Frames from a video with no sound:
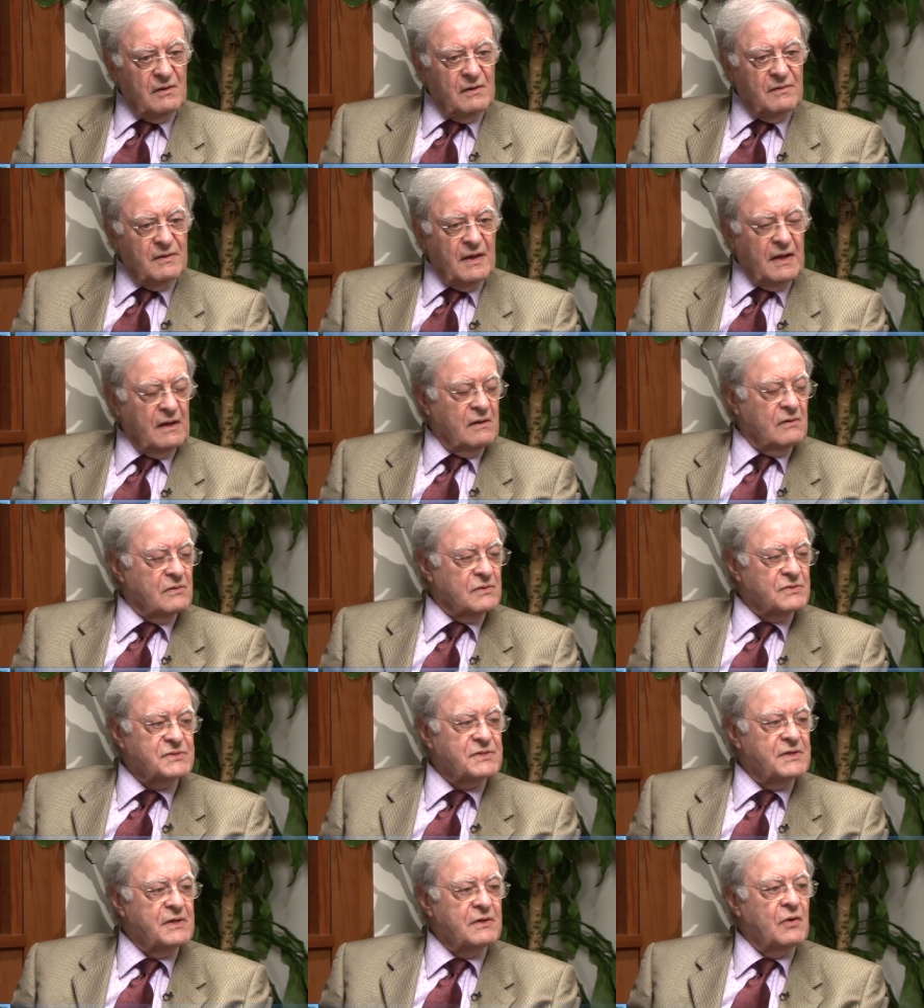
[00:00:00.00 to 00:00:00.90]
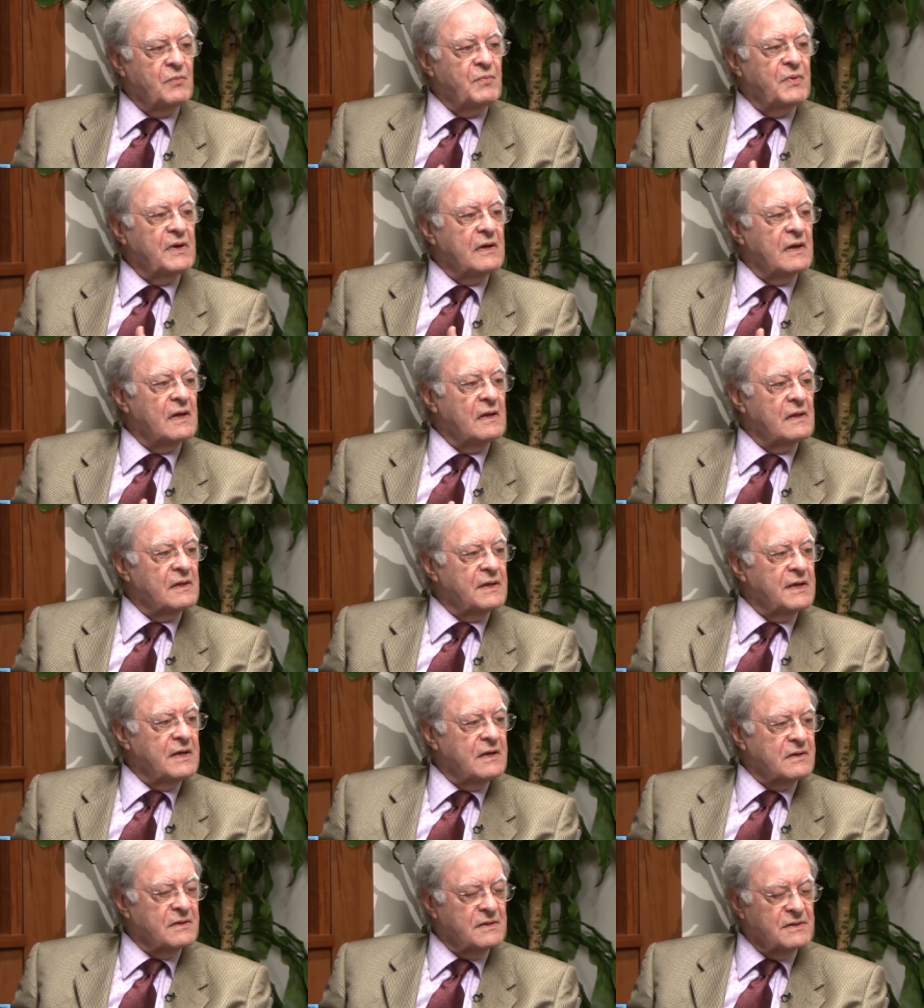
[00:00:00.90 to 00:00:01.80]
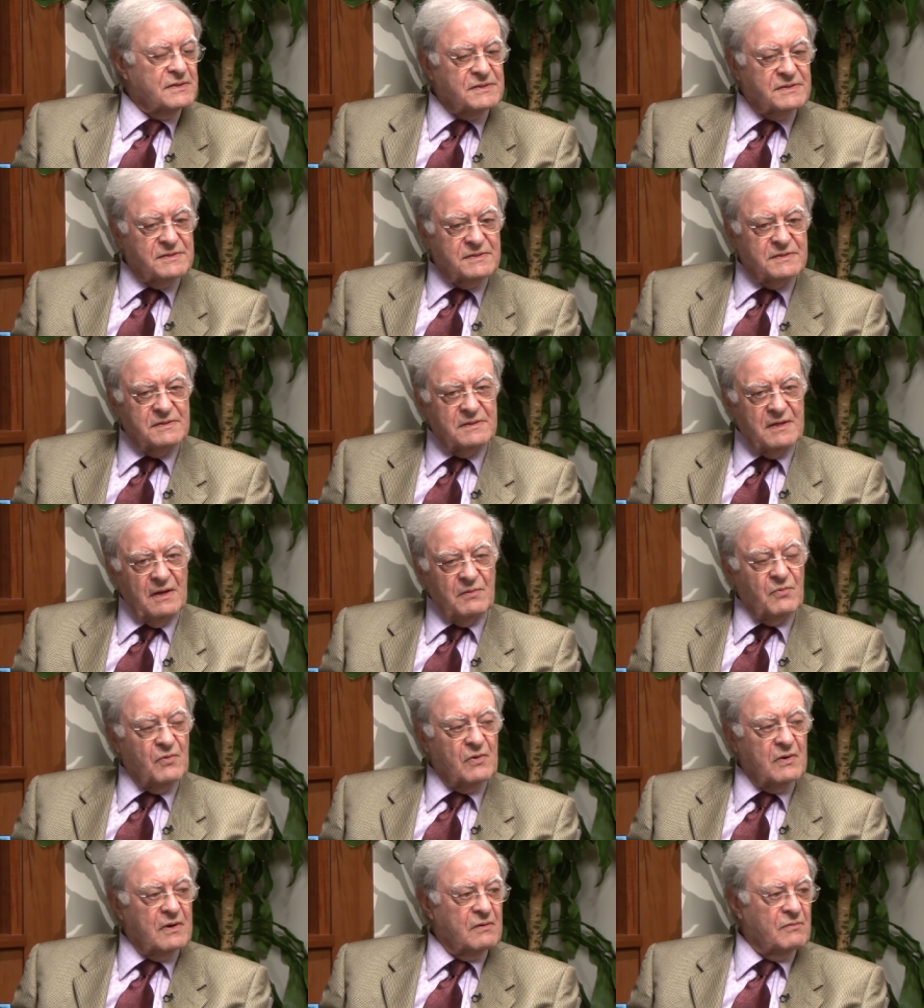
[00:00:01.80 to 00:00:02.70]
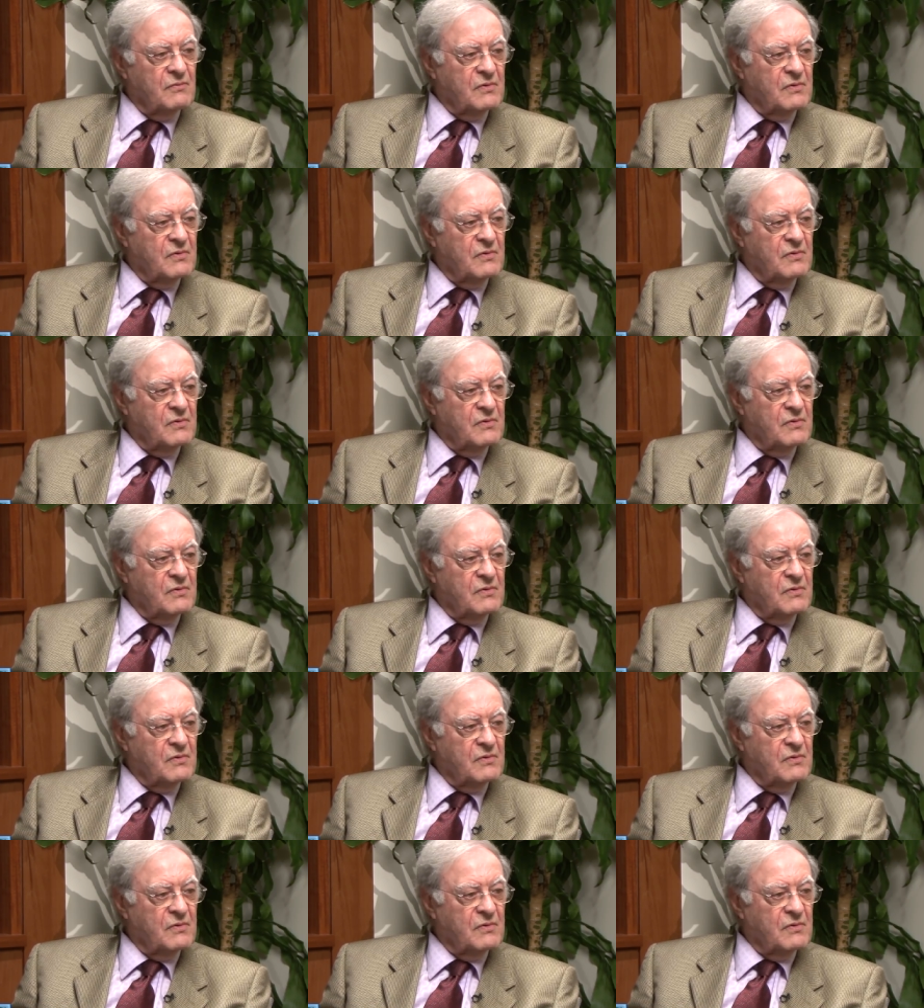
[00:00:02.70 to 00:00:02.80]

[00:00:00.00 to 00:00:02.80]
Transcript: they consider to be elitists. They were in